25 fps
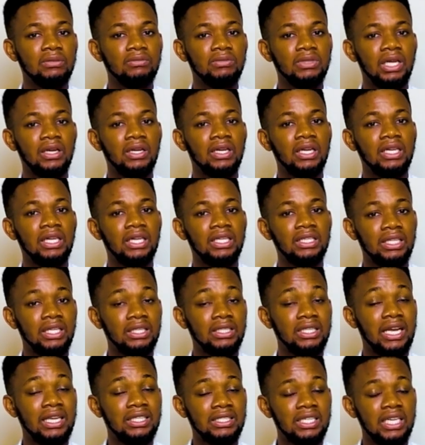them down and
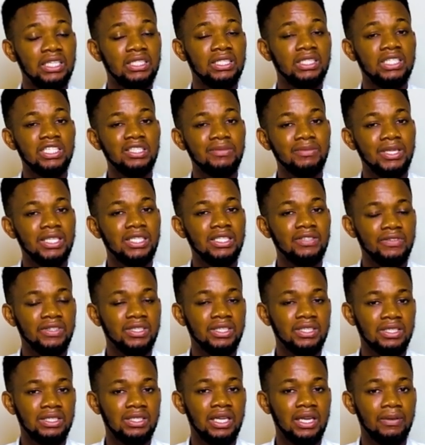attaching
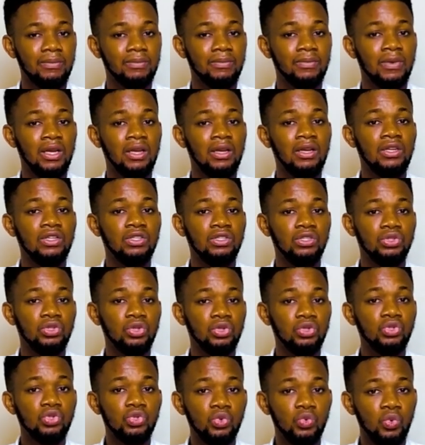specific time, you
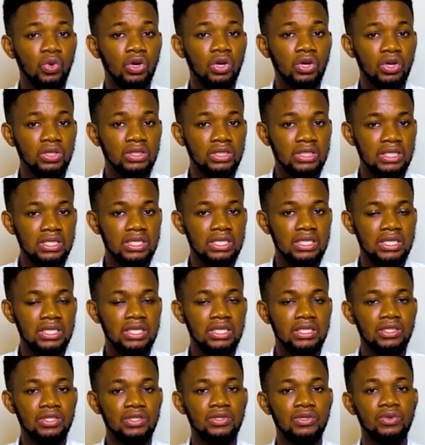know, to work on these
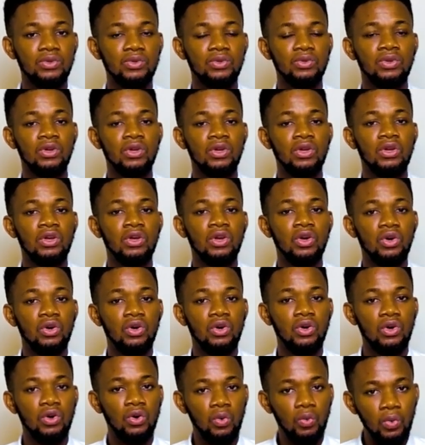things. So
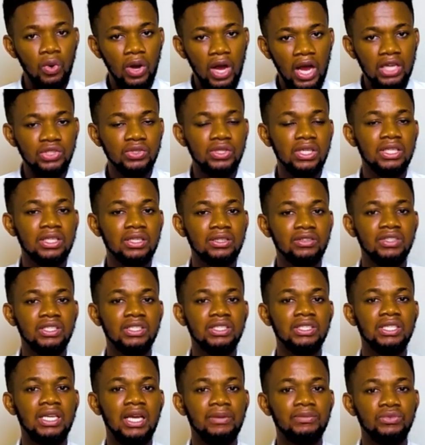actually
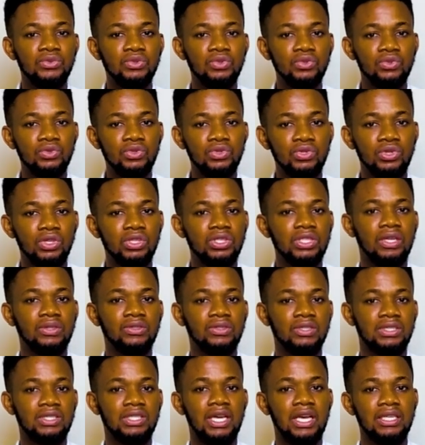create time to sort
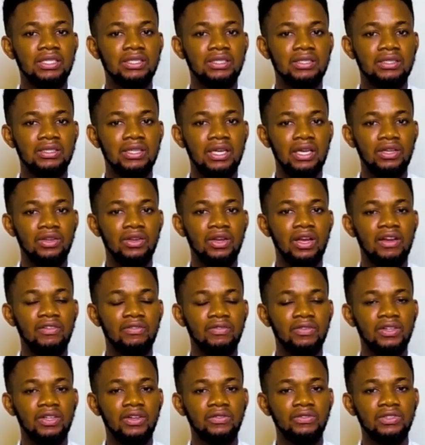out the tasks that you
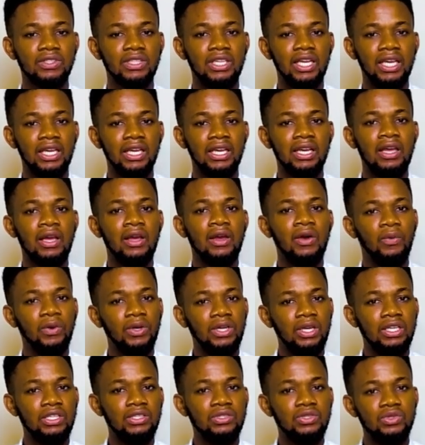have left. Like
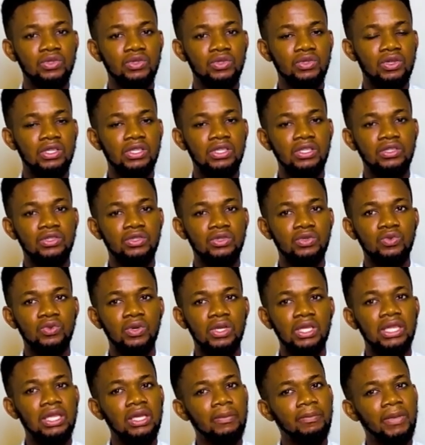when I used to study in school,
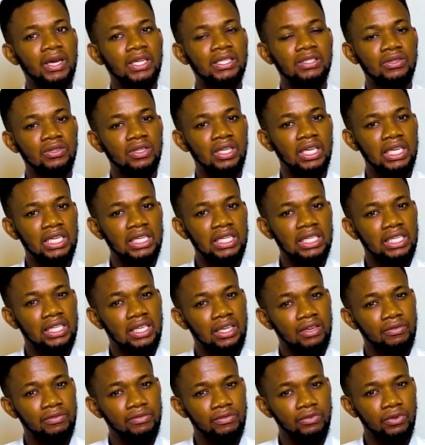I think particularly in
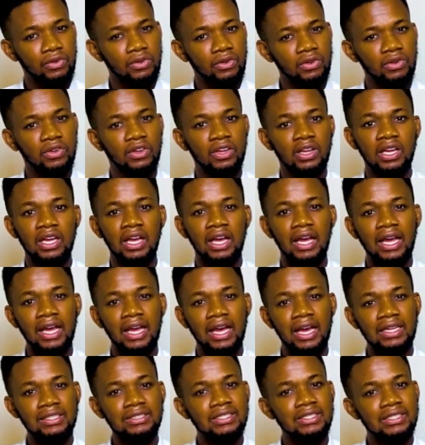year four, I
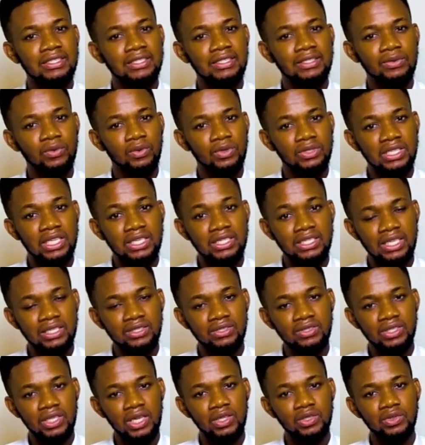had this, once I
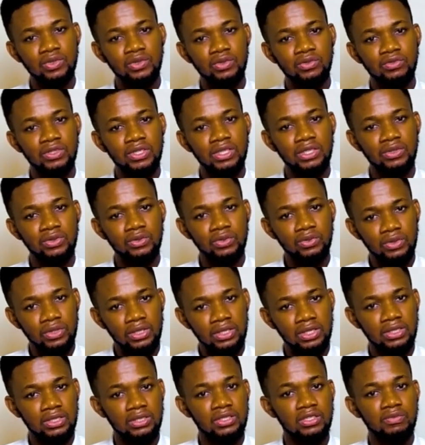settled down to read
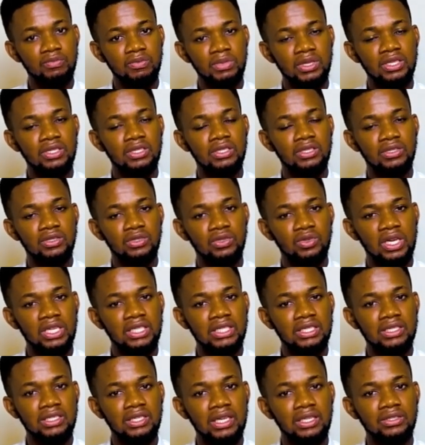in the space, you know, I
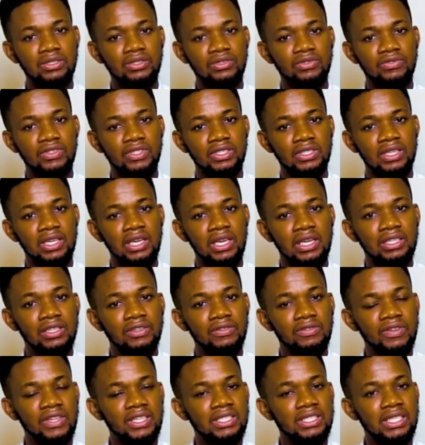decided to read
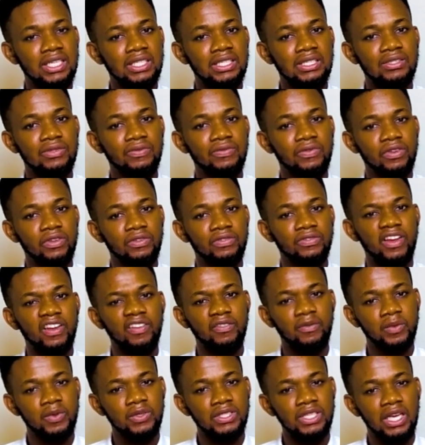the first 30 to
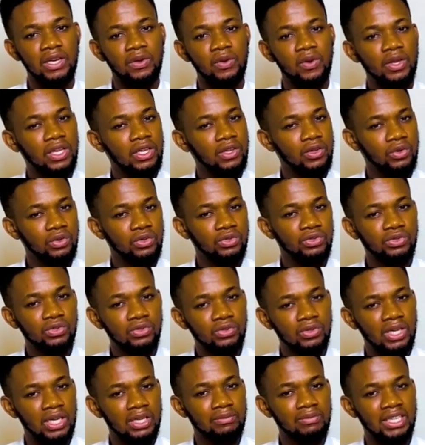45 minutes. I quickly go
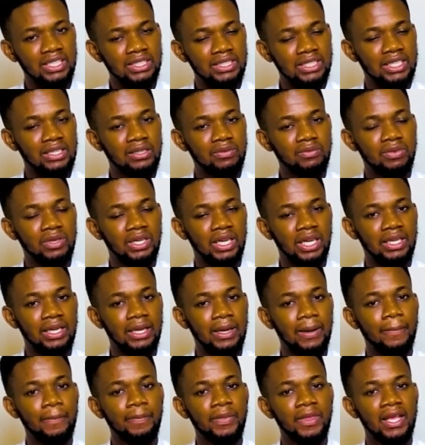through like my daily
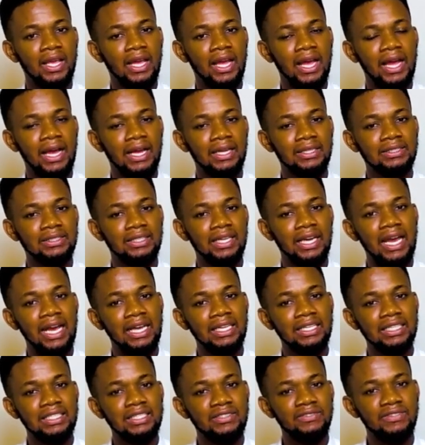planner and
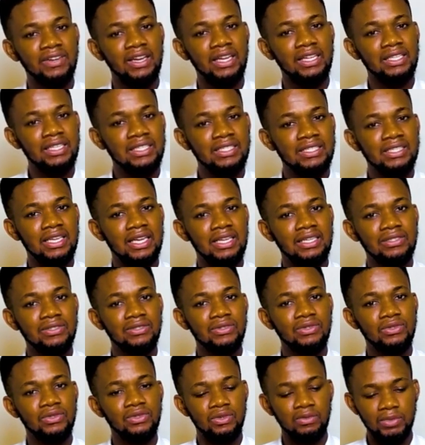identify things I need
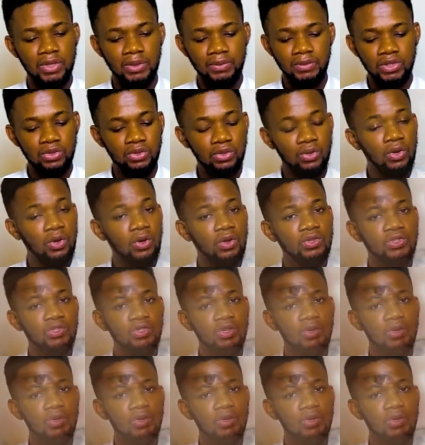to do, maybe to call